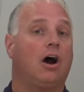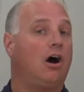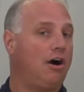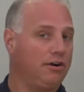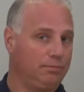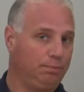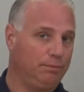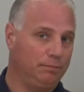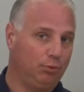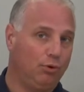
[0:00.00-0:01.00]
Are your
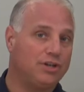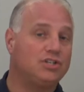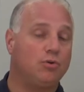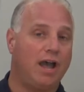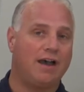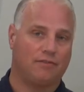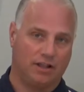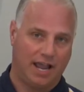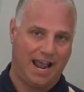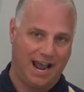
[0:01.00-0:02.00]
employees you have, are
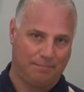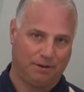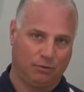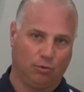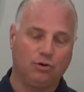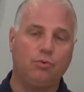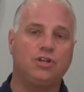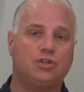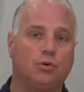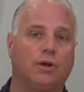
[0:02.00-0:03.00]
they happy? What are we
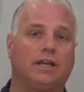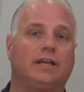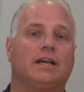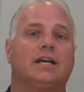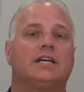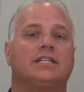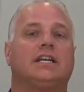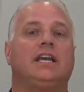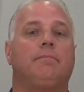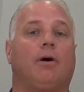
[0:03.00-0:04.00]
doing to
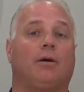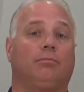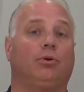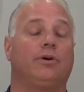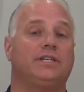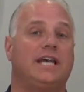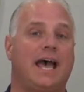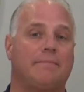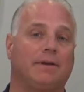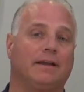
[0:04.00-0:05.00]
keep our employees
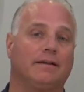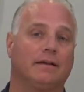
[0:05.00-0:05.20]
happy?